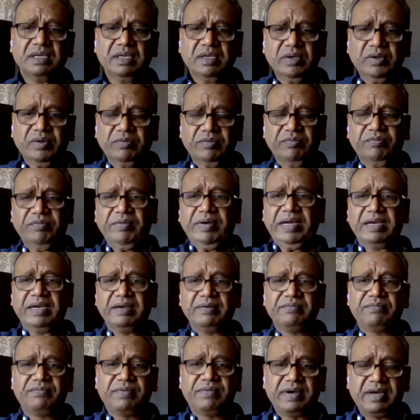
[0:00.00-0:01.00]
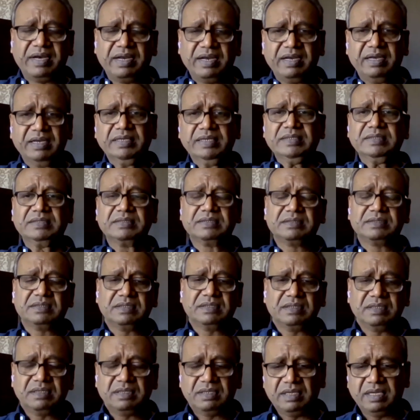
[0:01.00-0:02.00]
you know, find
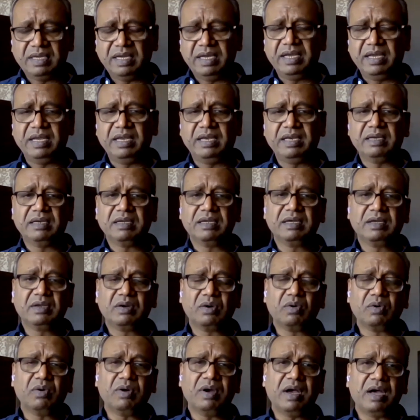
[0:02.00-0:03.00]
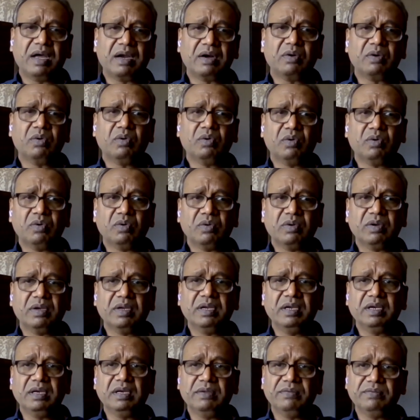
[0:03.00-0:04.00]
friends, and grow our
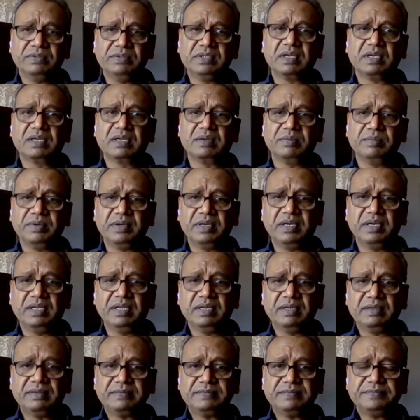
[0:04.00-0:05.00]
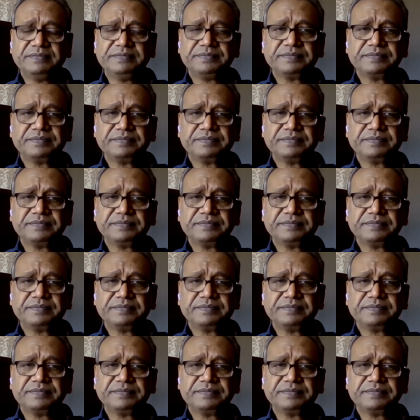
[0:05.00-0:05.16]
own individual community.